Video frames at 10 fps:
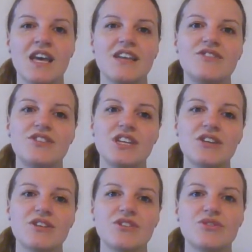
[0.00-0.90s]
and
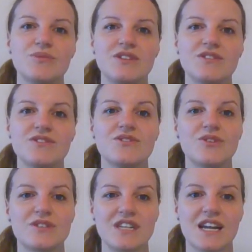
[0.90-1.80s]
decrease your reasons
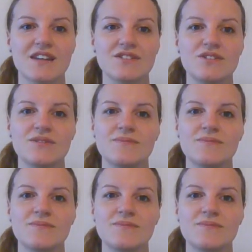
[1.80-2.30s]
not to act.